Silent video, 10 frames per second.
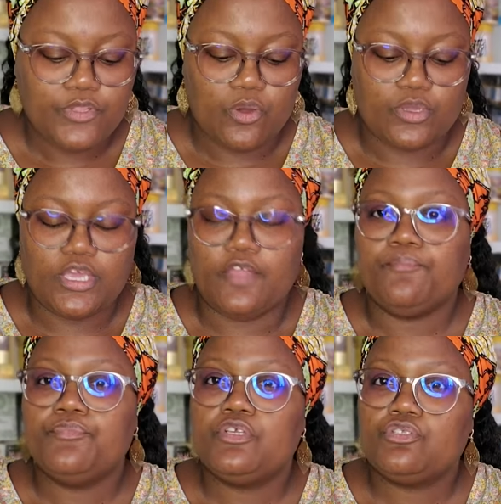Okay,
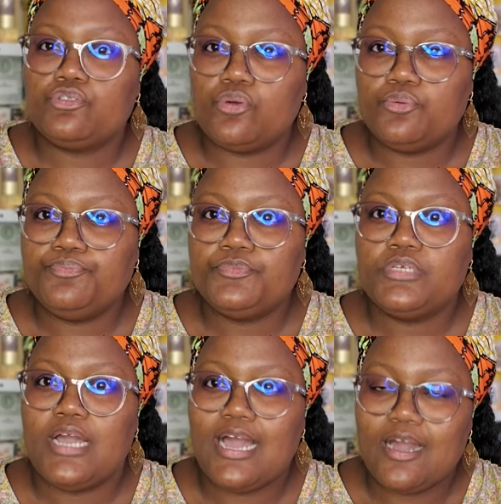so
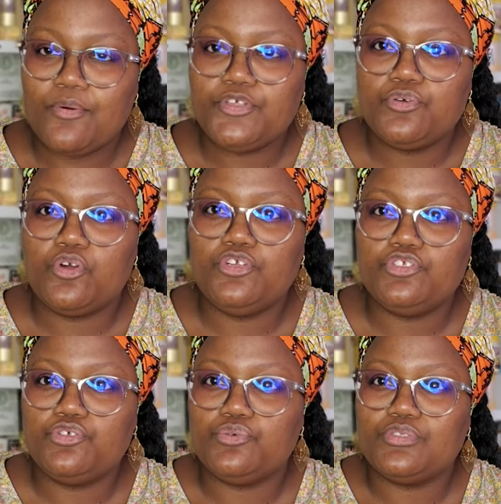how are you going
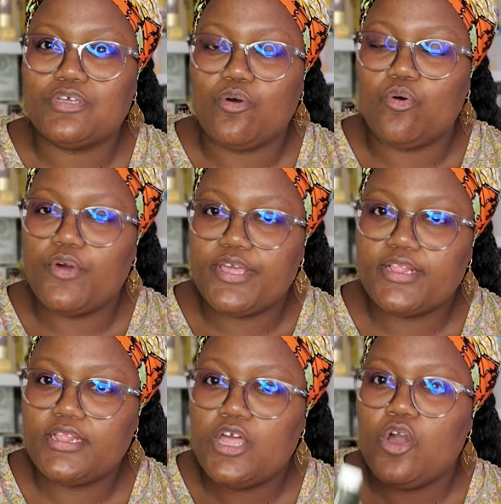to use the
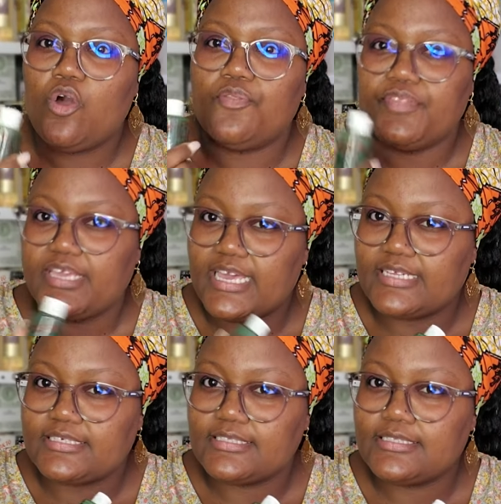oil on the
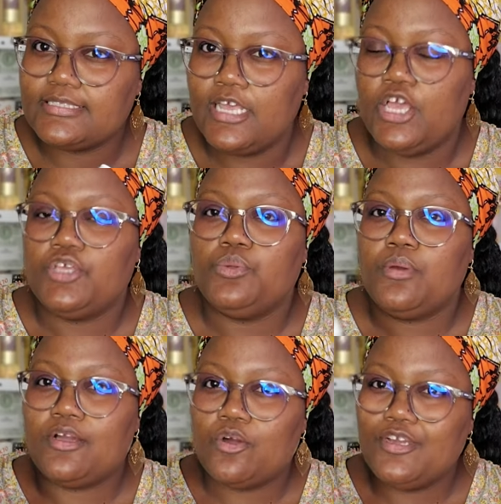candles? You
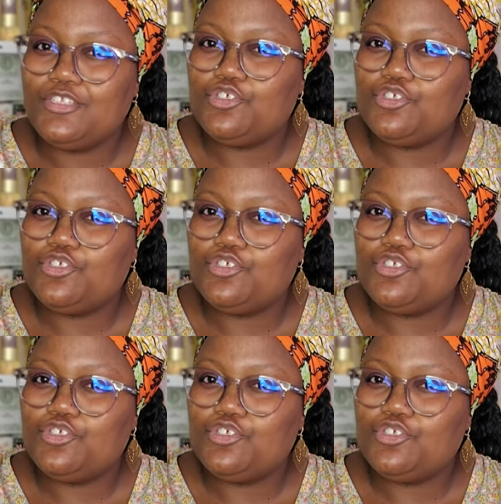are going